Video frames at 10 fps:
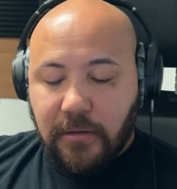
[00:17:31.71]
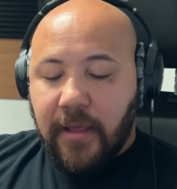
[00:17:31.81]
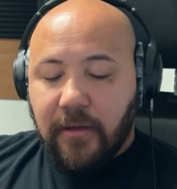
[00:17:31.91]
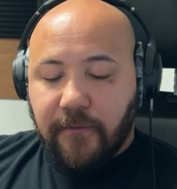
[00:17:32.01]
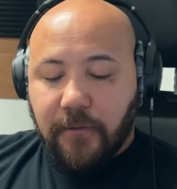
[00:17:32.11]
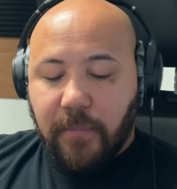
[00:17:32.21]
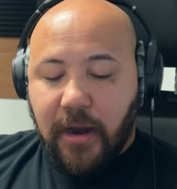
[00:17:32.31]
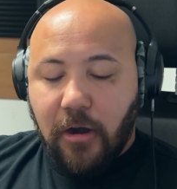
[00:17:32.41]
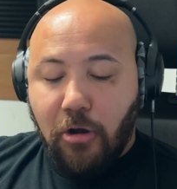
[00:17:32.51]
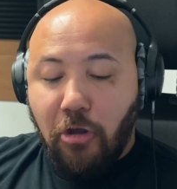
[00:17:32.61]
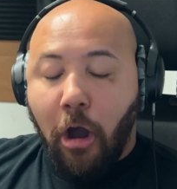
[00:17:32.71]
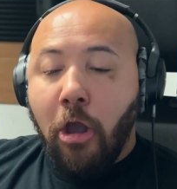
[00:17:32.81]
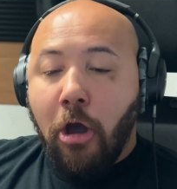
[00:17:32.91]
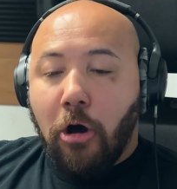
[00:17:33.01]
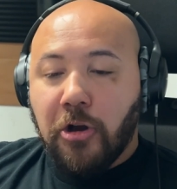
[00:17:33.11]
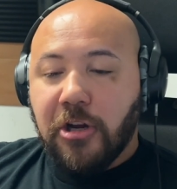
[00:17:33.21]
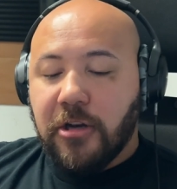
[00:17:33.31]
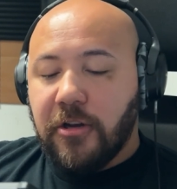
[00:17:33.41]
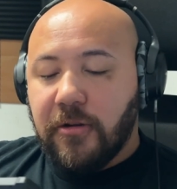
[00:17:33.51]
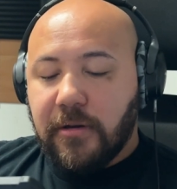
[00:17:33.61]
And then from there, all you're going to do